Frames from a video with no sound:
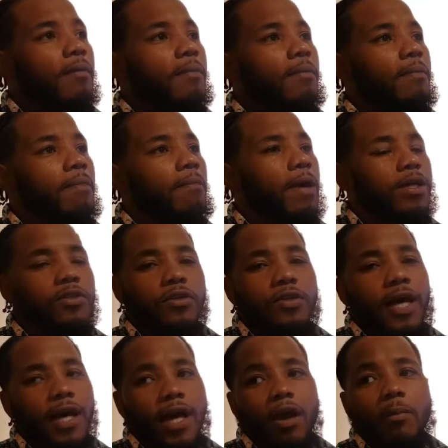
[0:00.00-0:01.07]
major
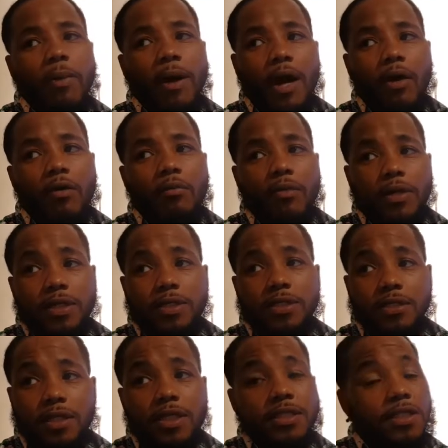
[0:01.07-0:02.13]
knockout power, but he's
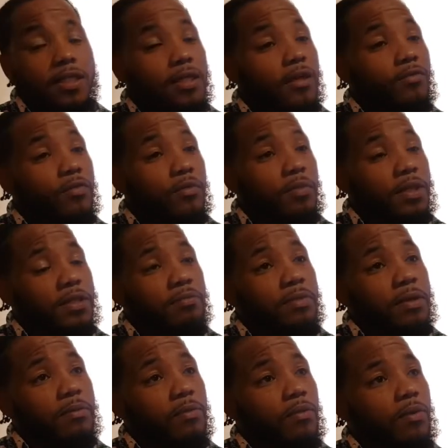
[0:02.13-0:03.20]
decent enough to beat some
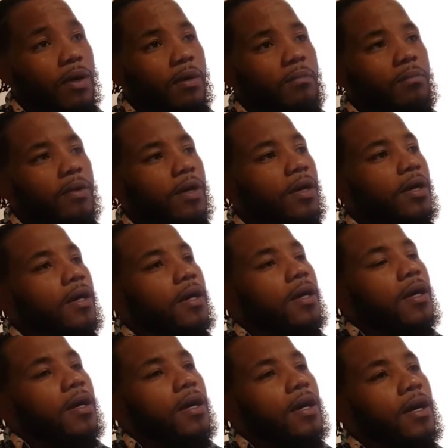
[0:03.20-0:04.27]
people up. But
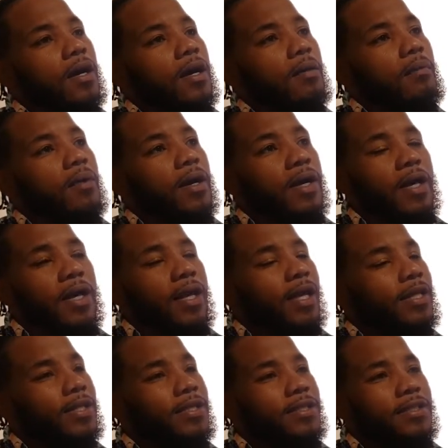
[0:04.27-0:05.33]
again, I
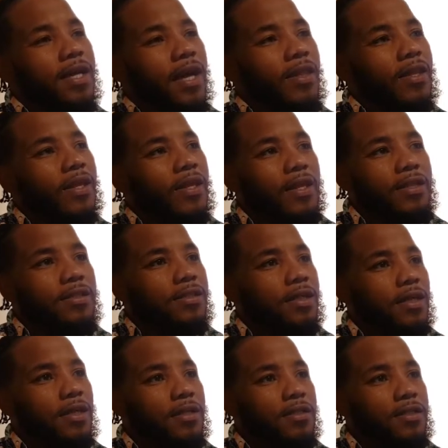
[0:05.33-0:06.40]
think he's
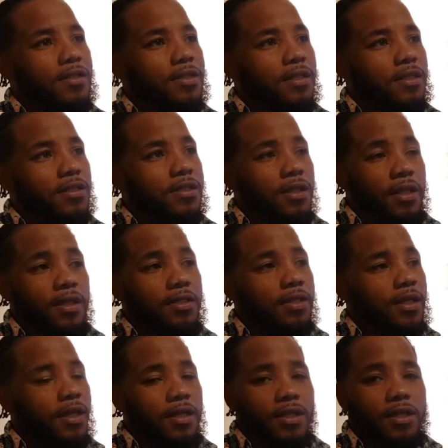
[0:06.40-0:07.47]
just a slick
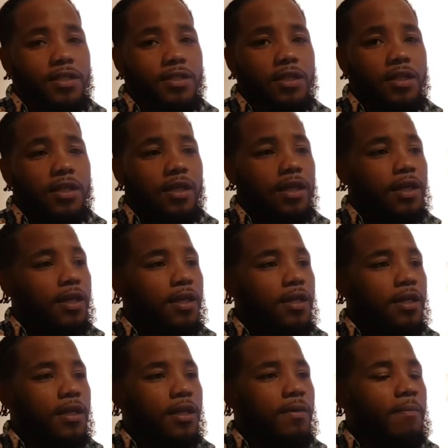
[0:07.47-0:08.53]
technician,
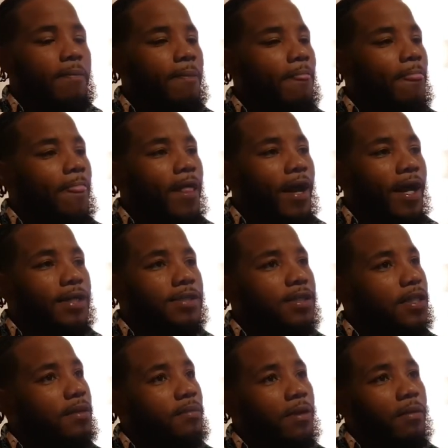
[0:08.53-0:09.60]
and I
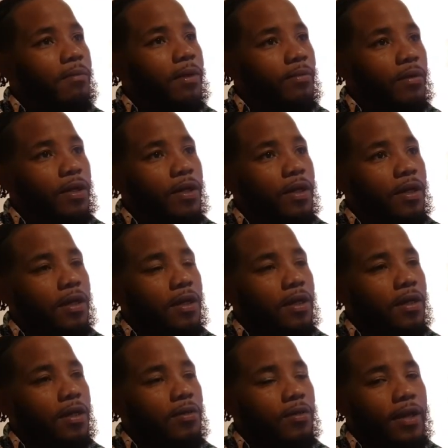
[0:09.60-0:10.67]
see him coming up with a
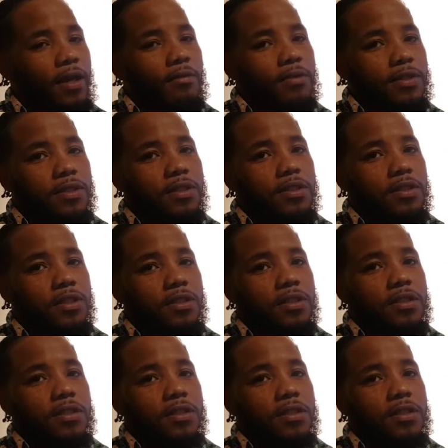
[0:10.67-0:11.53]
unanimous decision.